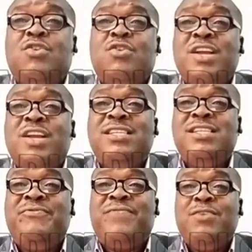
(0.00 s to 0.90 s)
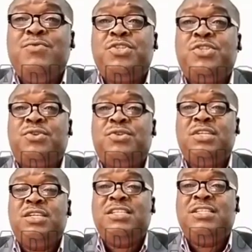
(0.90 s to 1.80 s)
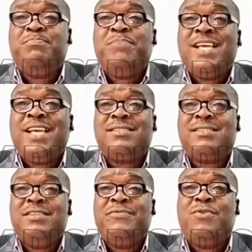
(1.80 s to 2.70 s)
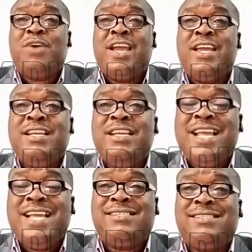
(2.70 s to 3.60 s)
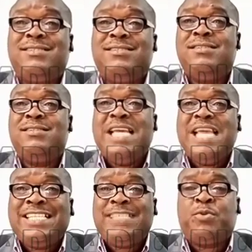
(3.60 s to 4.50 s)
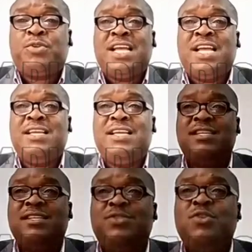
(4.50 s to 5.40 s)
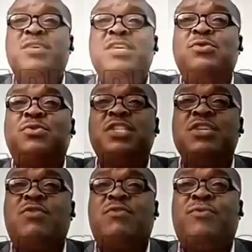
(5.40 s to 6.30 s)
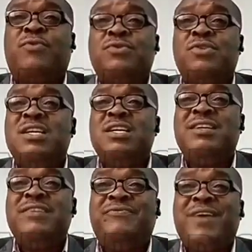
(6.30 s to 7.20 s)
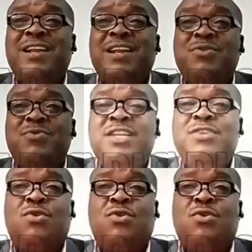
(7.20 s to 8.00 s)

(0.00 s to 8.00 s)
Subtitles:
Currency devaluation fails if you are a net exporter. So you begin to think of what revaluing your